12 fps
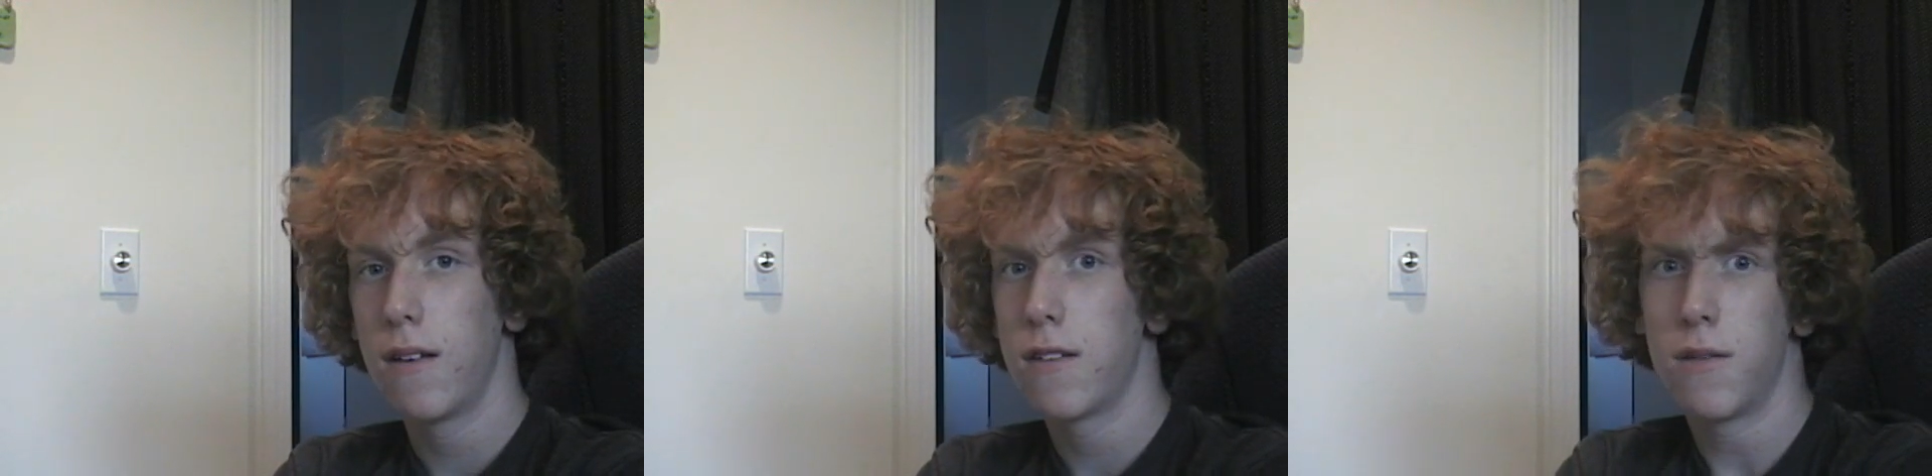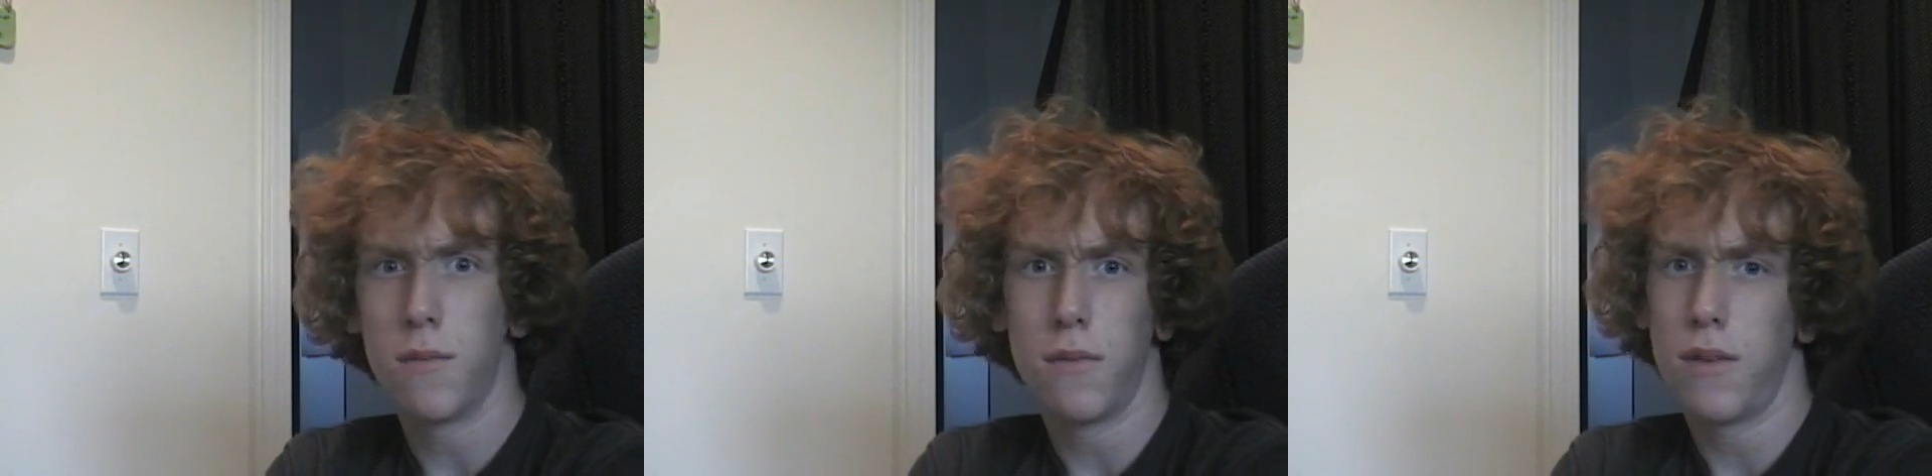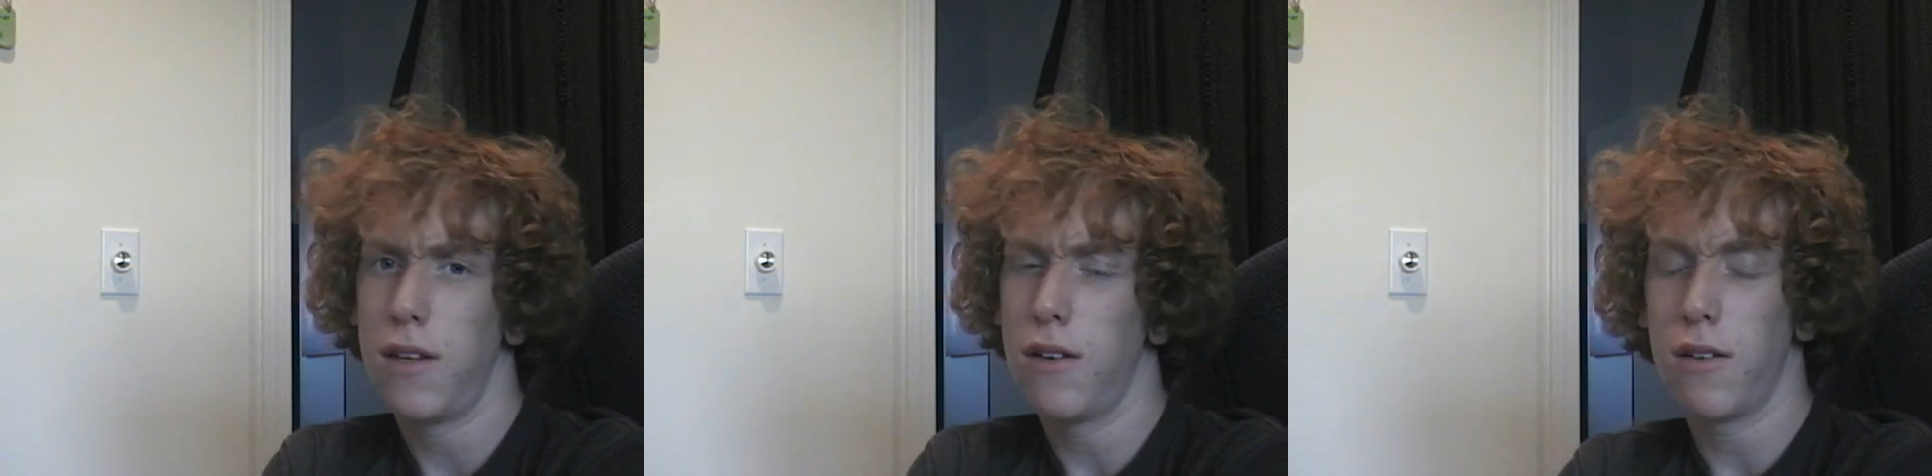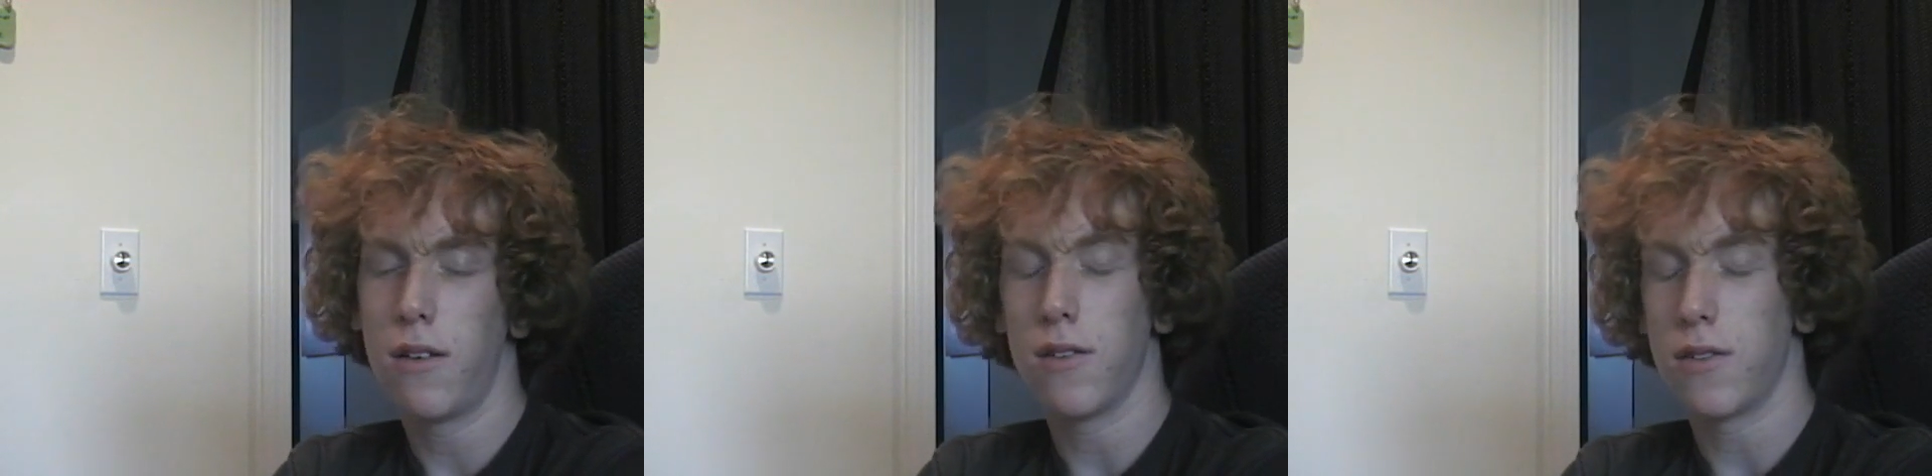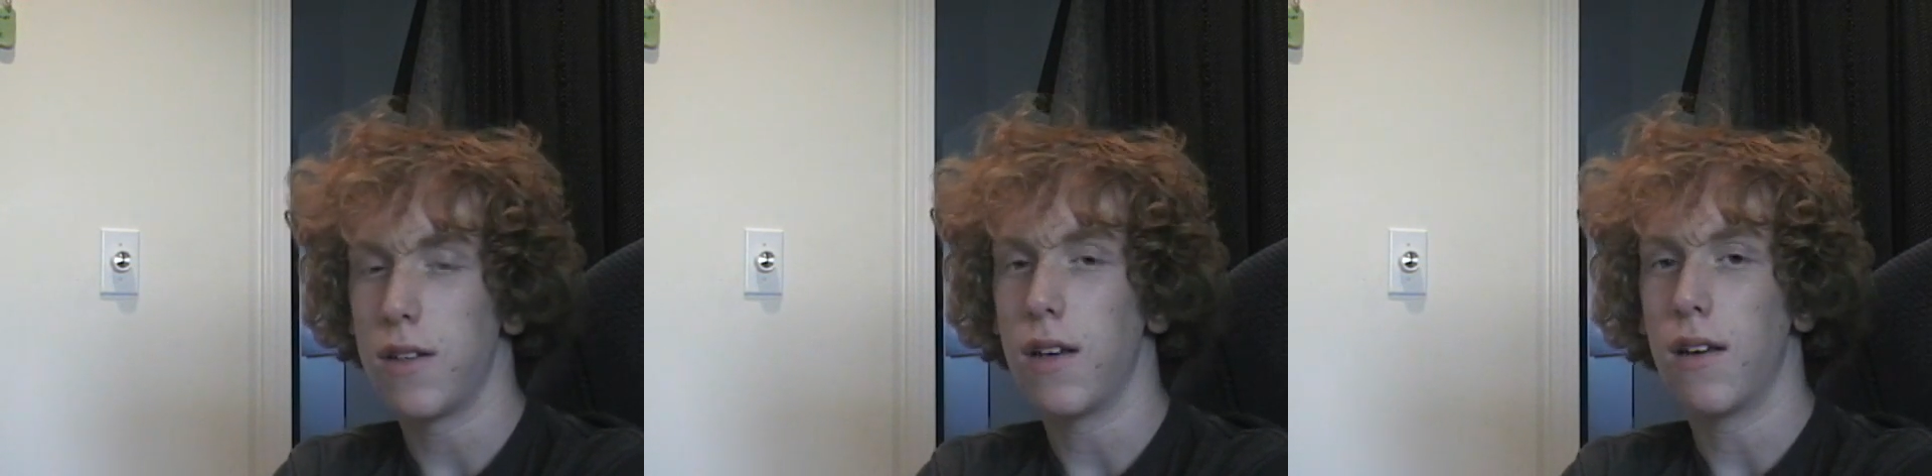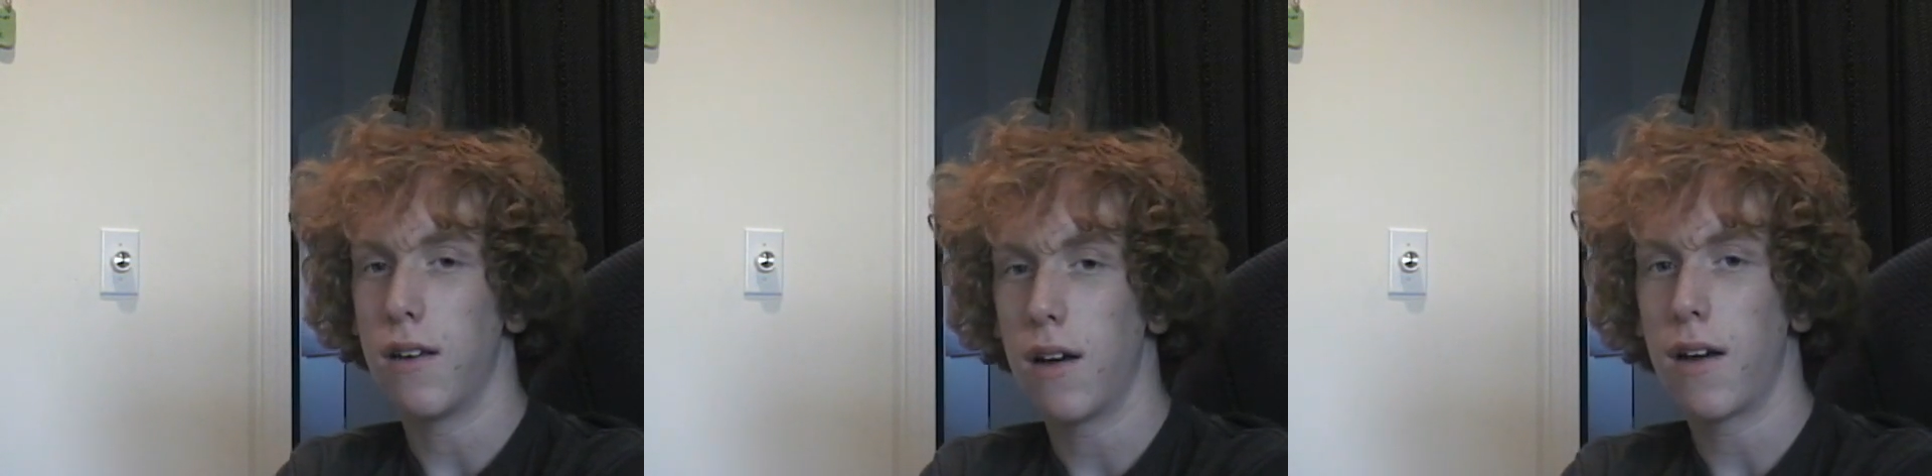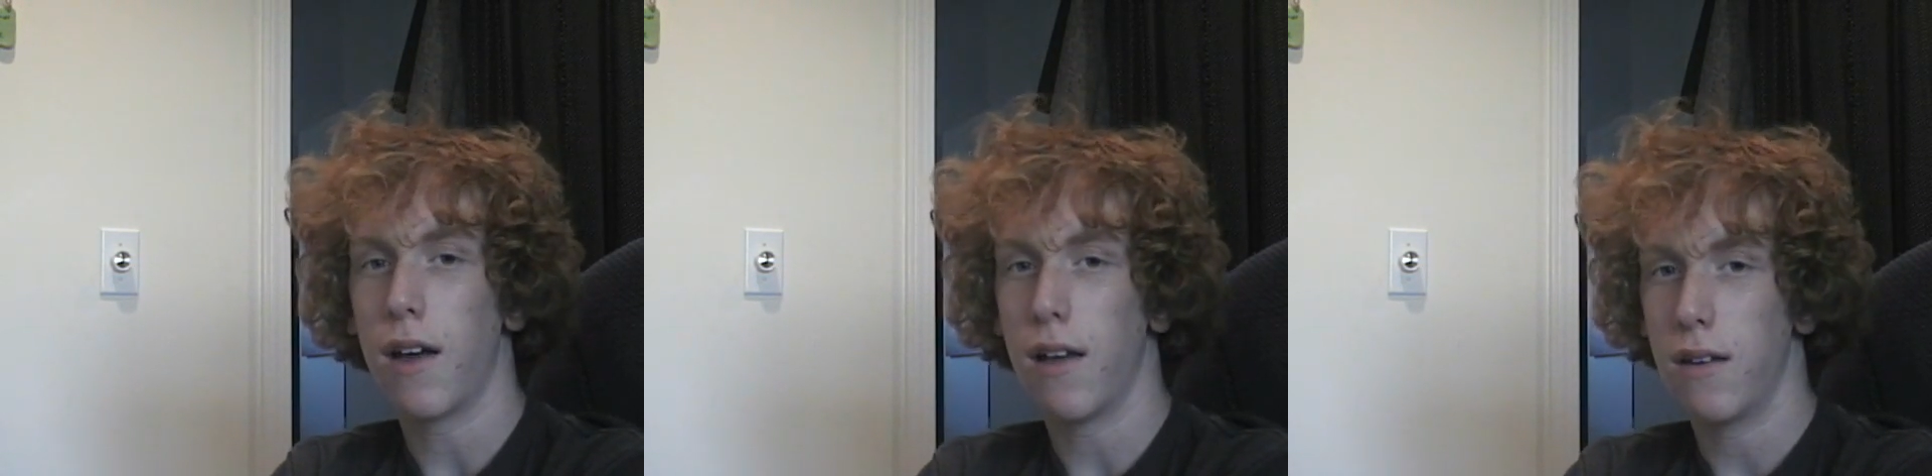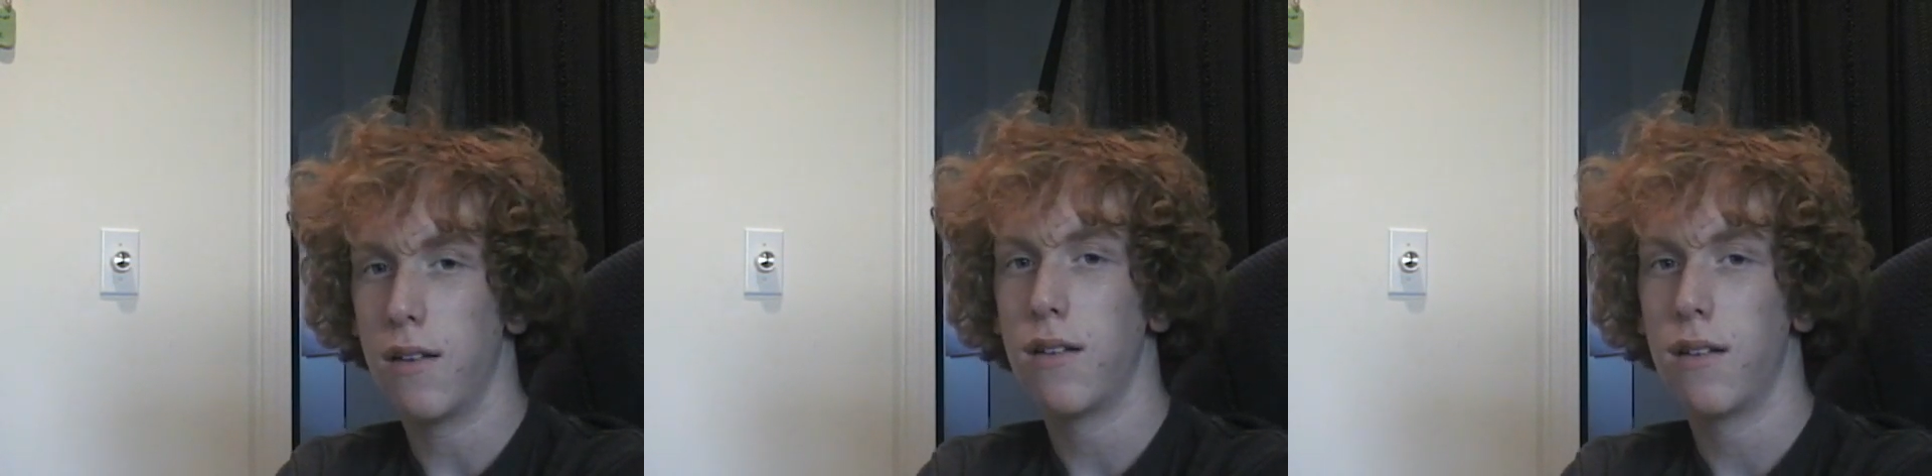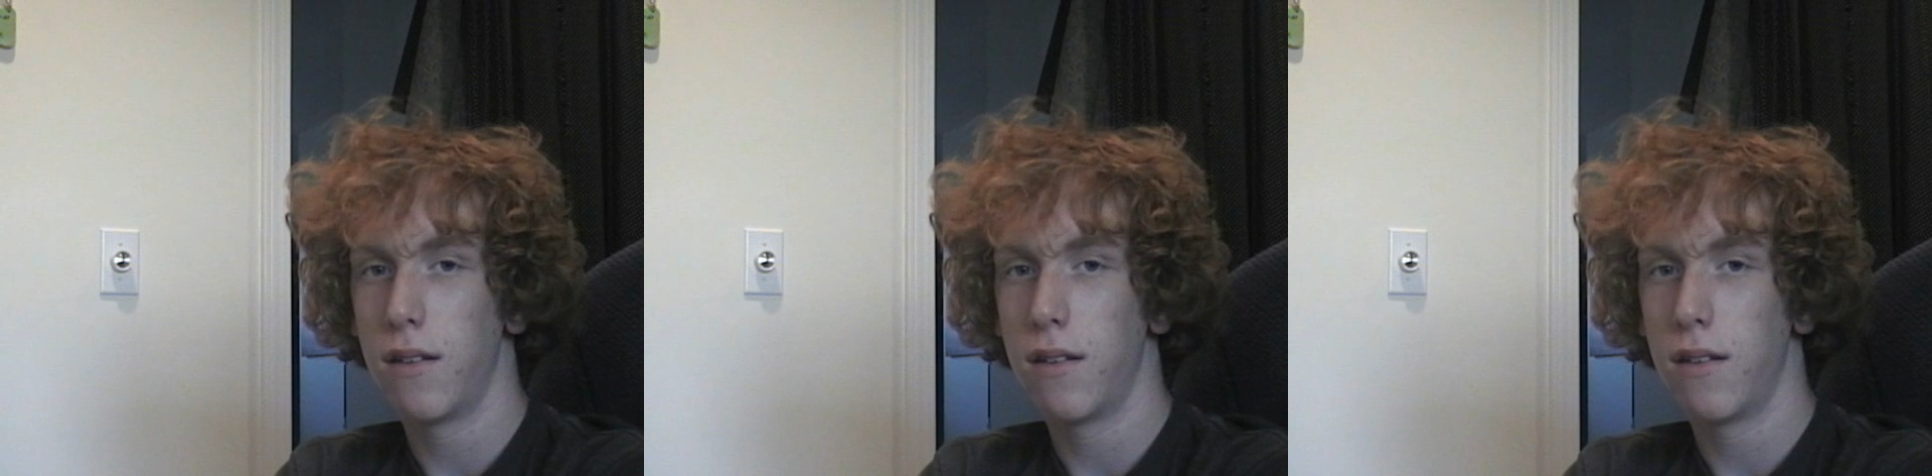Some you'll you'll see again